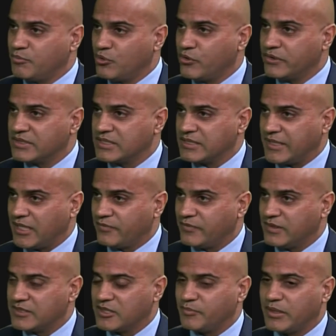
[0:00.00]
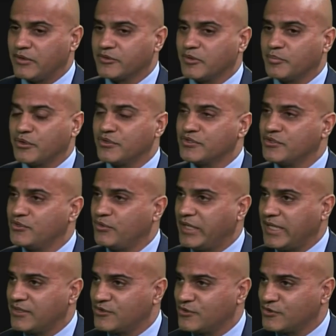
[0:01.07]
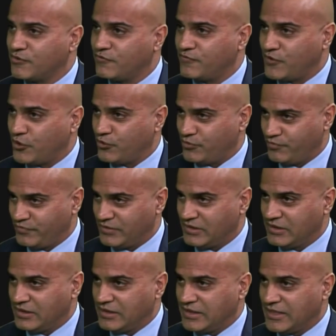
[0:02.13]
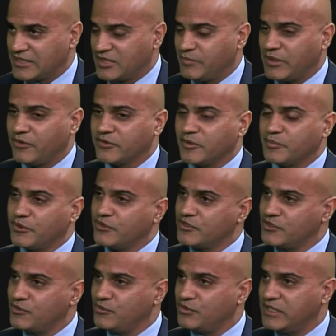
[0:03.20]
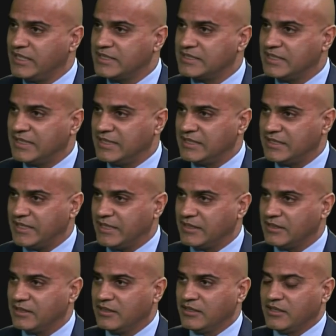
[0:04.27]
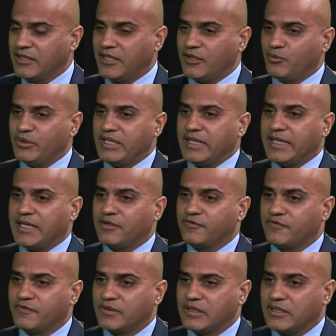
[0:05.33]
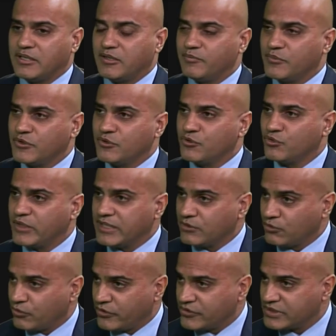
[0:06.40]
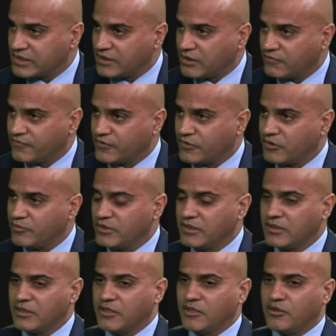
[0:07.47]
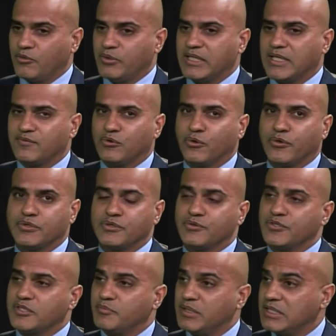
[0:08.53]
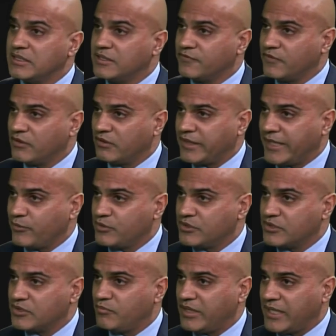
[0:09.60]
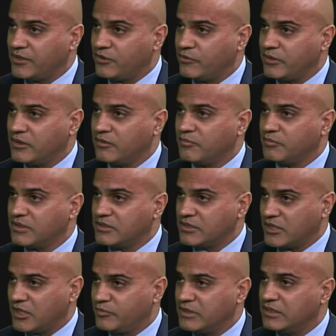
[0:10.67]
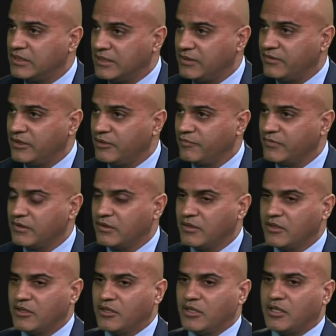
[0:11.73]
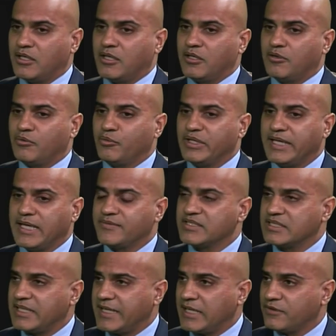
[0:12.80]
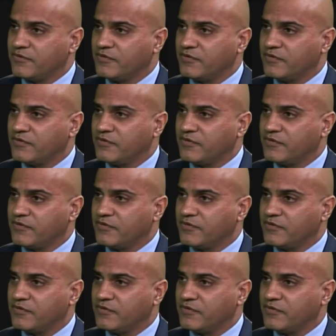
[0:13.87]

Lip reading: staff. It's about the person who answers the phone. It's about the person who takes the intake. And we have great lawyers in our firm. We have lawyers who speak different languages, Mandarin, Punjabi, Hindi. We have staff.